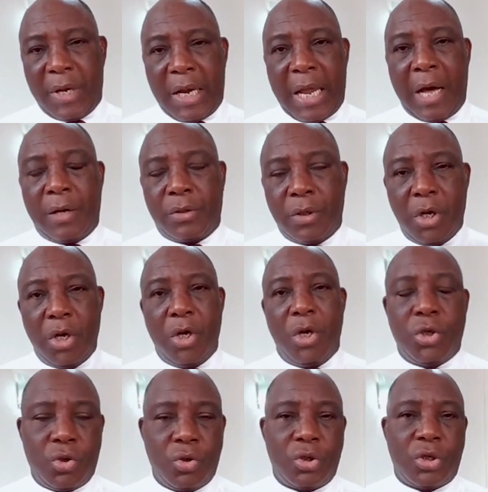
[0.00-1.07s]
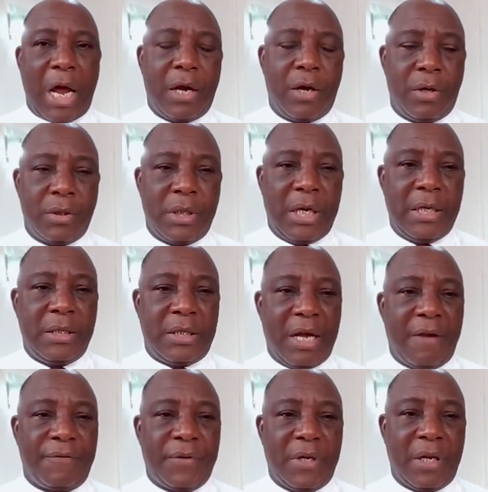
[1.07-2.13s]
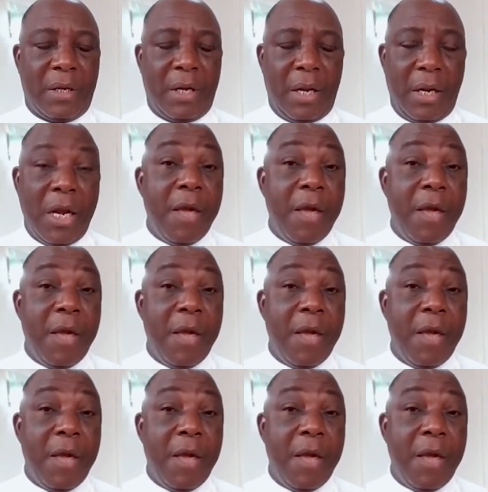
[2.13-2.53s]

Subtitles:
be allowed to drag on indefinitely.